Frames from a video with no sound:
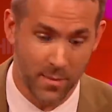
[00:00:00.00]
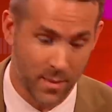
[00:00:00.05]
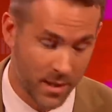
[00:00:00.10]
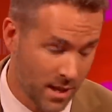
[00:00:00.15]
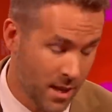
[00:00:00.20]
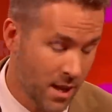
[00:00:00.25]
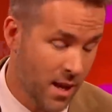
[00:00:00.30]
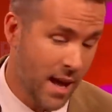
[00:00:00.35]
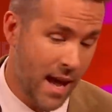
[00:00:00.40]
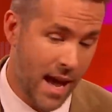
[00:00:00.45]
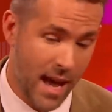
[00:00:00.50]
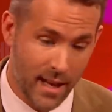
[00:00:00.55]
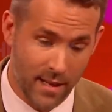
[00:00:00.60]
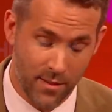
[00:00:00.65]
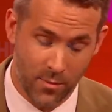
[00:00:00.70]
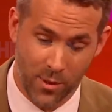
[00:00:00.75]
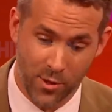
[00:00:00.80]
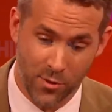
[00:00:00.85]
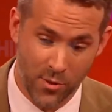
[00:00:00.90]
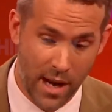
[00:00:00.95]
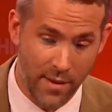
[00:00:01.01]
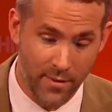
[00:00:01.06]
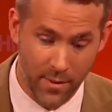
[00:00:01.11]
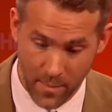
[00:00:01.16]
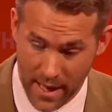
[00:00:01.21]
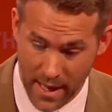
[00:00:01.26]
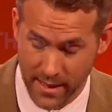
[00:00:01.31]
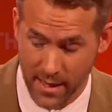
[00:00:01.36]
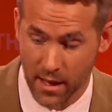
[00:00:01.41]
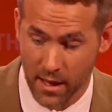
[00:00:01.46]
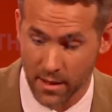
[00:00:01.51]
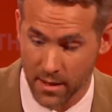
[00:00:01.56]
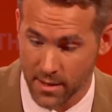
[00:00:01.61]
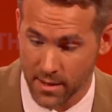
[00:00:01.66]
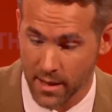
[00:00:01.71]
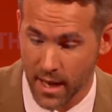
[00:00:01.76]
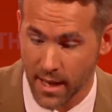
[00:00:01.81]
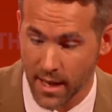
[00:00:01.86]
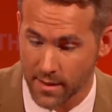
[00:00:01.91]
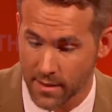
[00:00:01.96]
of them and headed. We were driving back down to the
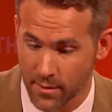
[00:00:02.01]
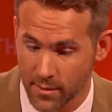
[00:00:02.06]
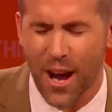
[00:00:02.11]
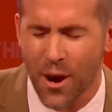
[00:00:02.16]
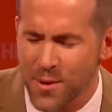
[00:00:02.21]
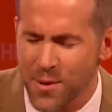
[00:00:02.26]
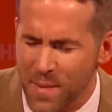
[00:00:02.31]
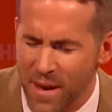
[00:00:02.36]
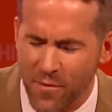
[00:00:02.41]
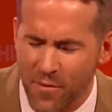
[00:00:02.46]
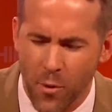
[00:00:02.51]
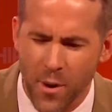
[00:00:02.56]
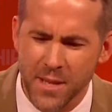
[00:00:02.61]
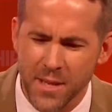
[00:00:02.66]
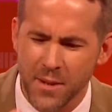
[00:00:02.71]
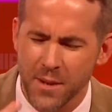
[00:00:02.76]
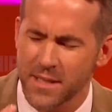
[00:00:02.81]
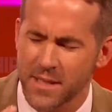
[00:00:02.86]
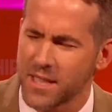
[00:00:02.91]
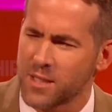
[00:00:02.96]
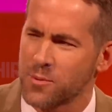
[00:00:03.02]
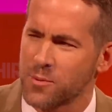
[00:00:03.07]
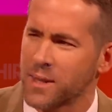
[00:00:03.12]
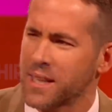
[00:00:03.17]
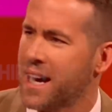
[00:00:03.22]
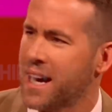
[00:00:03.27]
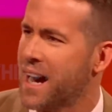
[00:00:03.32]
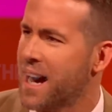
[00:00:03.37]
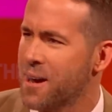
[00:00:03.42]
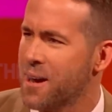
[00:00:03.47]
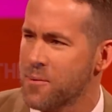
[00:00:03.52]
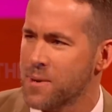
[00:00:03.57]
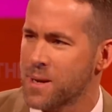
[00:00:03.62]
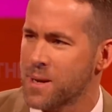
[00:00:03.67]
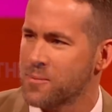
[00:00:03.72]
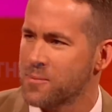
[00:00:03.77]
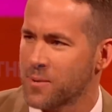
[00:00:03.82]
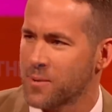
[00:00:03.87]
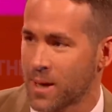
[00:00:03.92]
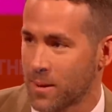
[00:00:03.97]
States, and my voice always gets really high when
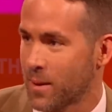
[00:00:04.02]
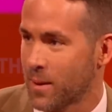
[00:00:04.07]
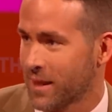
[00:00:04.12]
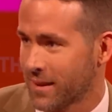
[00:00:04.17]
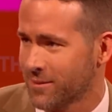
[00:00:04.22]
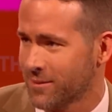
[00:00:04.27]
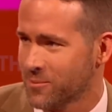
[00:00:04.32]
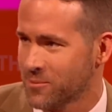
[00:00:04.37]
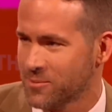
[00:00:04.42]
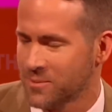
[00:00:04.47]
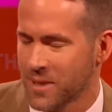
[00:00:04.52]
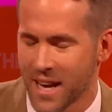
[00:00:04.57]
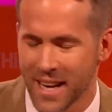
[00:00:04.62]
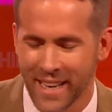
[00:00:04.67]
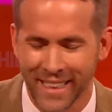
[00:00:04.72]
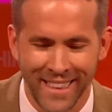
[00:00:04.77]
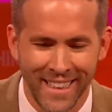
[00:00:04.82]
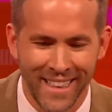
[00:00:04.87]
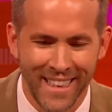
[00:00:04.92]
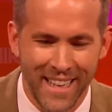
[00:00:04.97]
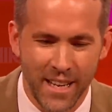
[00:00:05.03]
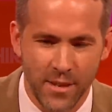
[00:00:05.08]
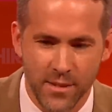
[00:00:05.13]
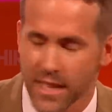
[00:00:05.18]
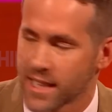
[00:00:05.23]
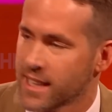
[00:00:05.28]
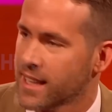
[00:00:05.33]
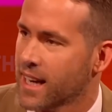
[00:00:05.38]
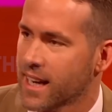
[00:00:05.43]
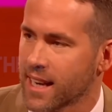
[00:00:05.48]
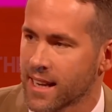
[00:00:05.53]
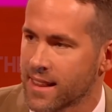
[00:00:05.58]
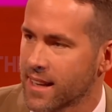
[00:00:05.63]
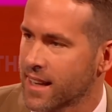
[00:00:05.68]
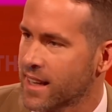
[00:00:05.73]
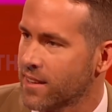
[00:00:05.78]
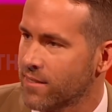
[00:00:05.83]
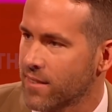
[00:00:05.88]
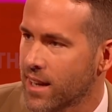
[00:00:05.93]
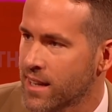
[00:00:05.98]
I'm like lying. He was like, "You got
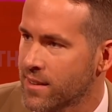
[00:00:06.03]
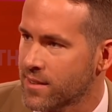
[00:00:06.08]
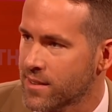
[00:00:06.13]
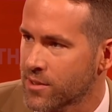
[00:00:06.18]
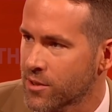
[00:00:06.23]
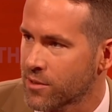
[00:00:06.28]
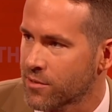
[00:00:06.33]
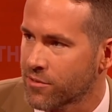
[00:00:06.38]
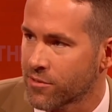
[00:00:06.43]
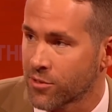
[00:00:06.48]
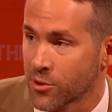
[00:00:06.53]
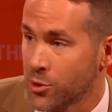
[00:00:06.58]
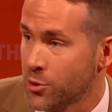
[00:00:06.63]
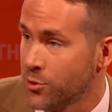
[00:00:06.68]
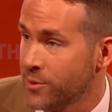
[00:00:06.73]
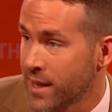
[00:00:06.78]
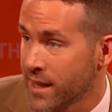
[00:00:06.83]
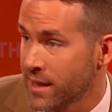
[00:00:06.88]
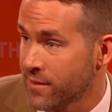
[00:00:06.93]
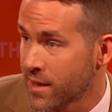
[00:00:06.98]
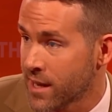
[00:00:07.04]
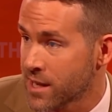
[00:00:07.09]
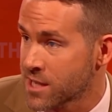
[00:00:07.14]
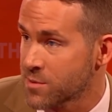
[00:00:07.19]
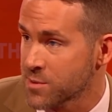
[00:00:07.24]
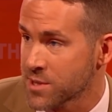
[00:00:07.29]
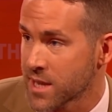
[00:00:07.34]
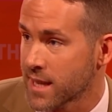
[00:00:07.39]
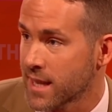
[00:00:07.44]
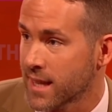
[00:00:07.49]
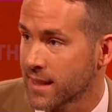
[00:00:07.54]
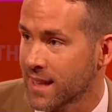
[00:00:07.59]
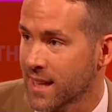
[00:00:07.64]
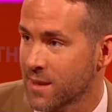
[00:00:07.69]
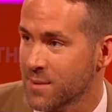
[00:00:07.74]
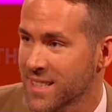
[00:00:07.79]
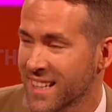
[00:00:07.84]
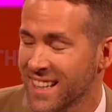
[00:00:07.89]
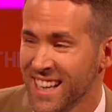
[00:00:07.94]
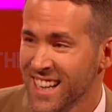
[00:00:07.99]
anything? Any sort of fruit? Any vegetables? Anything like
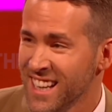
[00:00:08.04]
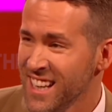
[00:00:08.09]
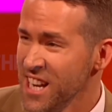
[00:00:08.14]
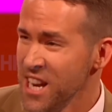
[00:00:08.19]
that?" I was like,